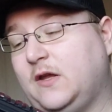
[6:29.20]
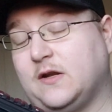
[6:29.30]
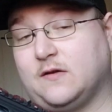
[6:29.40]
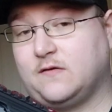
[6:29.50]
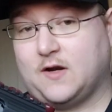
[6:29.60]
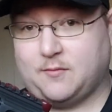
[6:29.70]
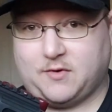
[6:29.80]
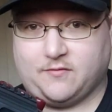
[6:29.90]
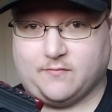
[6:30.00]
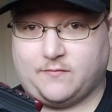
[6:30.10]
Didn't stop
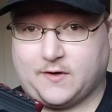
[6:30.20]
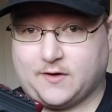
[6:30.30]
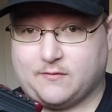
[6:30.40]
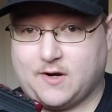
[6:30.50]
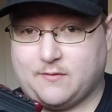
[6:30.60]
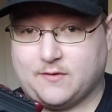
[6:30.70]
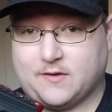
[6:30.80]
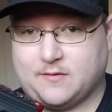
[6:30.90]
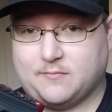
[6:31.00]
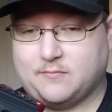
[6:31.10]
me from fucking around with
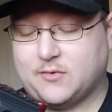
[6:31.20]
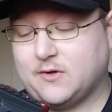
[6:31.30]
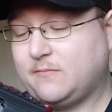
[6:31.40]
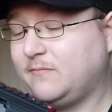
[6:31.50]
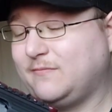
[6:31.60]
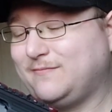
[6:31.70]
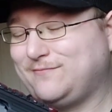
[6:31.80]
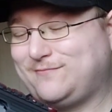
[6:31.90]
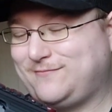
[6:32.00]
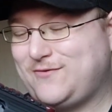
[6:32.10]
them, but
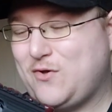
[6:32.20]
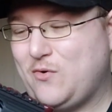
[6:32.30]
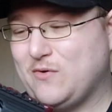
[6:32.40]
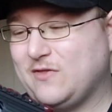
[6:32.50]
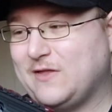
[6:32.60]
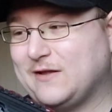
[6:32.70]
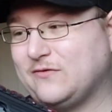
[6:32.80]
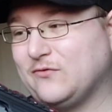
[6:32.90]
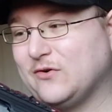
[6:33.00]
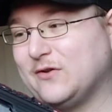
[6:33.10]
that's
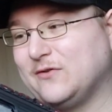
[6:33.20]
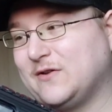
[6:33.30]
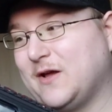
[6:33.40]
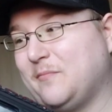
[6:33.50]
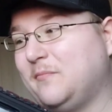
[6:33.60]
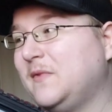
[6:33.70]
for another time.